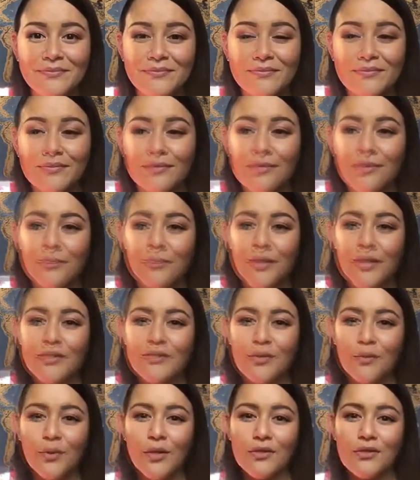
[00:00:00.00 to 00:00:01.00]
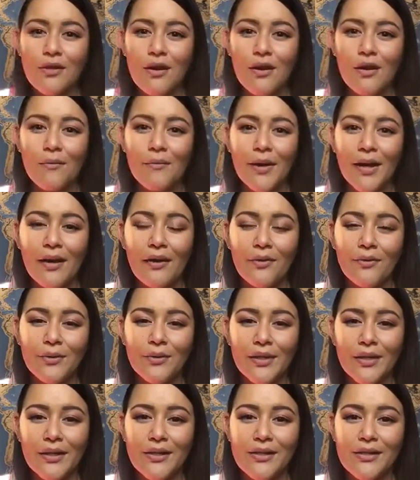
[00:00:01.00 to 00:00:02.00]
The third place I want to talk
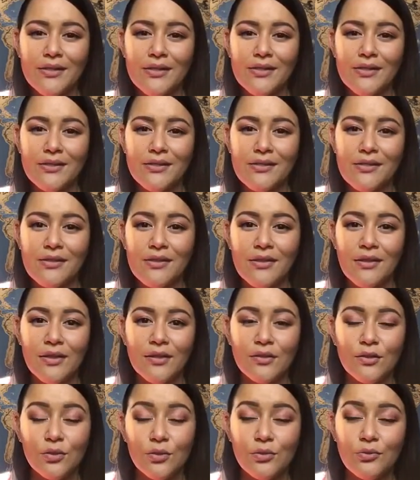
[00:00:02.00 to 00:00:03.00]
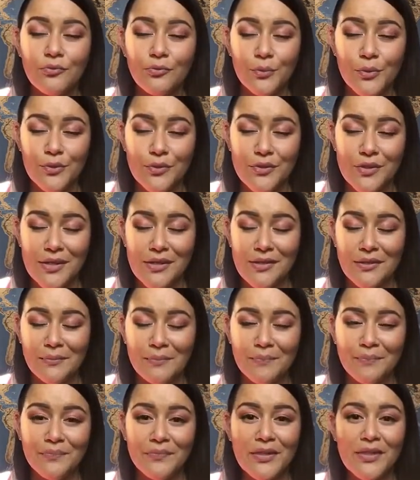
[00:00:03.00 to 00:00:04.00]
about is the Louvre
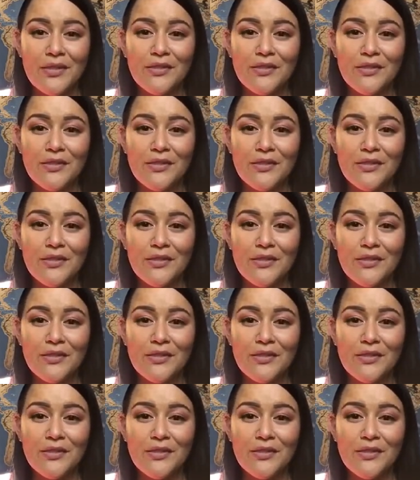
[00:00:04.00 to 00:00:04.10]
Museum.